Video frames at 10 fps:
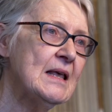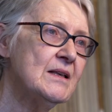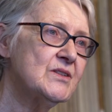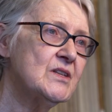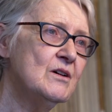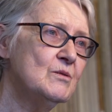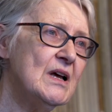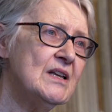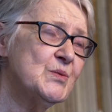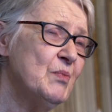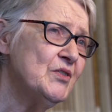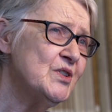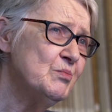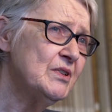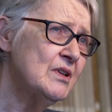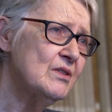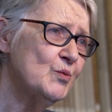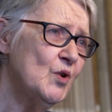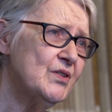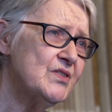So it's possible that
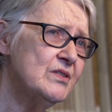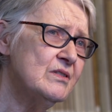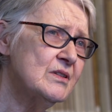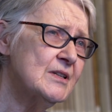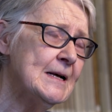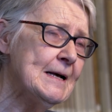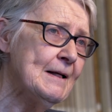the Watsons,